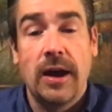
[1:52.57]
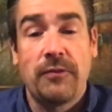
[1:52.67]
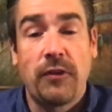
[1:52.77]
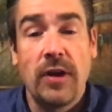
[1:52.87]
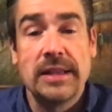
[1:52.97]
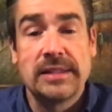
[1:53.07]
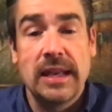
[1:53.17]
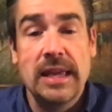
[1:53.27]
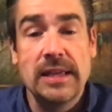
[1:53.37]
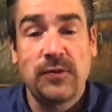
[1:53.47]
friends that
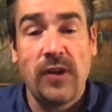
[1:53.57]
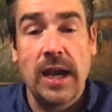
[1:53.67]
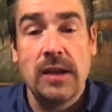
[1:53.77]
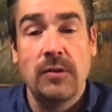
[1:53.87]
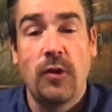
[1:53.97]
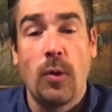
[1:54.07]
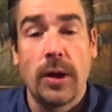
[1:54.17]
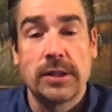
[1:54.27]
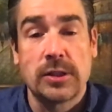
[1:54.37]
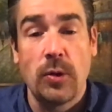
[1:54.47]
he's fighting for,
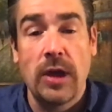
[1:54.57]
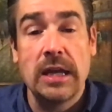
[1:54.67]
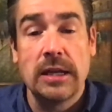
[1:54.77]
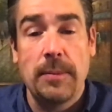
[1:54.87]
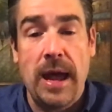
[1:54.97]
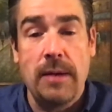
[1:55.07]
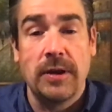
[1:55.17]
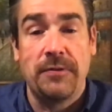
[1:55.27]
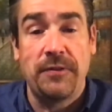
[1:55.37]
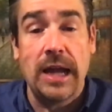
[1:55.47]
and so they end up having
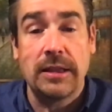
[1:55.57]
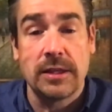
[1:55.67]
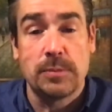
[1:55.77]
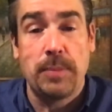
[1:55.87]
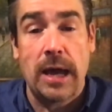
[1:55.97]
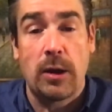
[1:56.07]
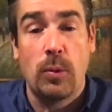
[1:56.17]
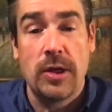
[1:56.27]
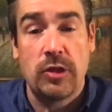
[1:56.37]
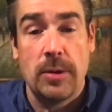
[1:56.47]
to fight this battle
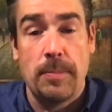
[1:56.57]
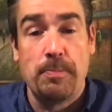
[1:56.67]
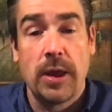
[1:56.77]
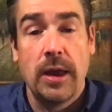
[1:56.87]
with him.